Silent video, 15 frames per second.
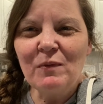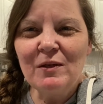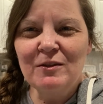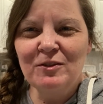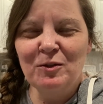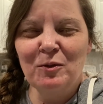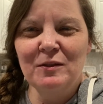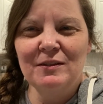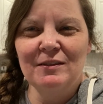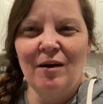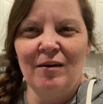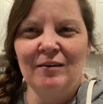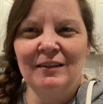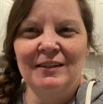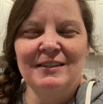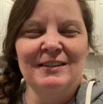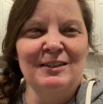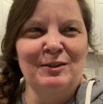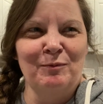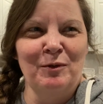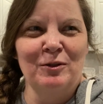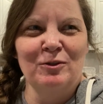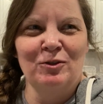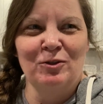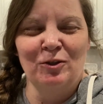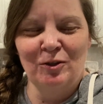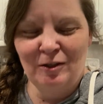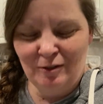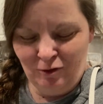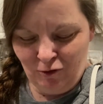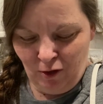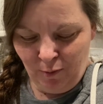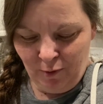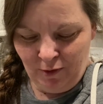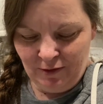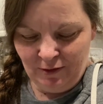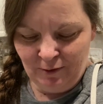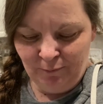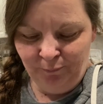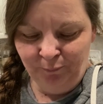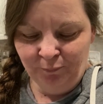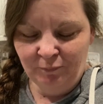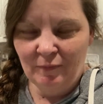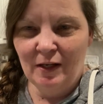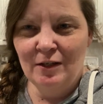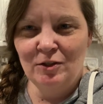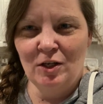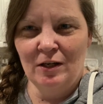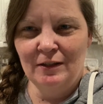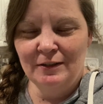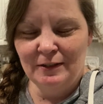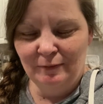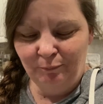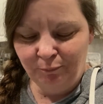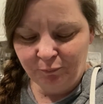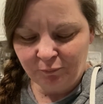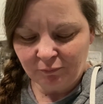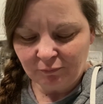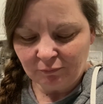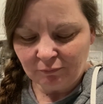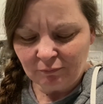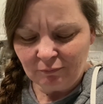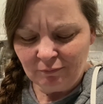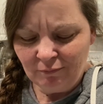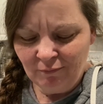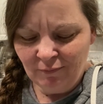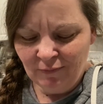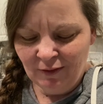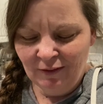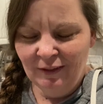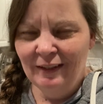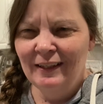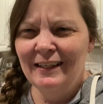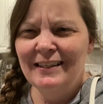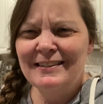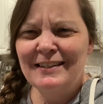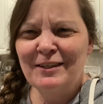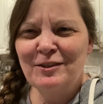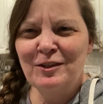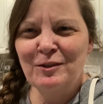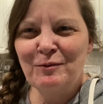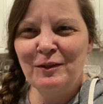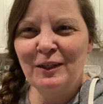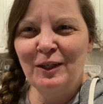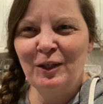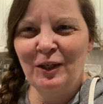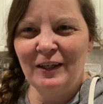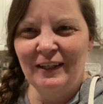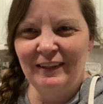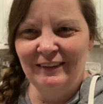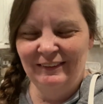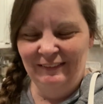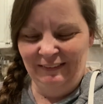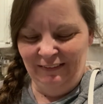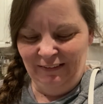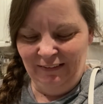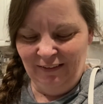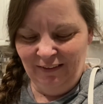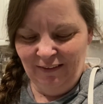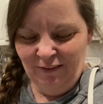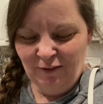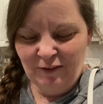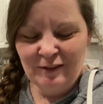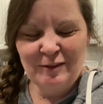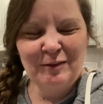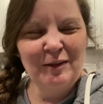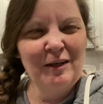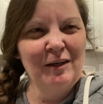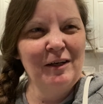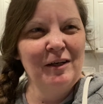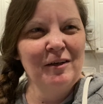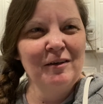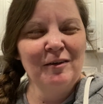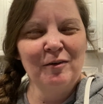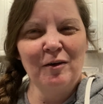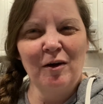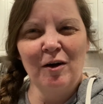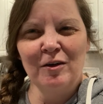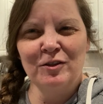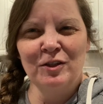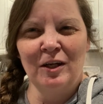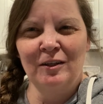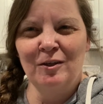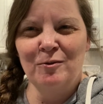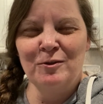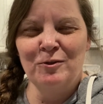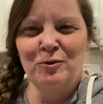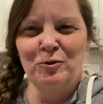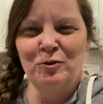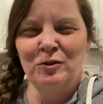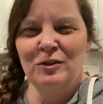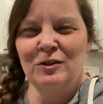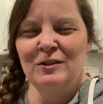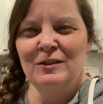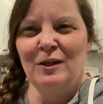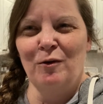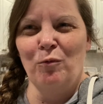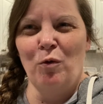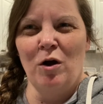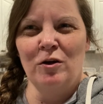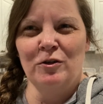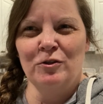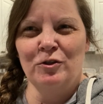So all it is milk, sugar, and strawberries and gelatin. It's actually really good, because here our jello is usually just like water,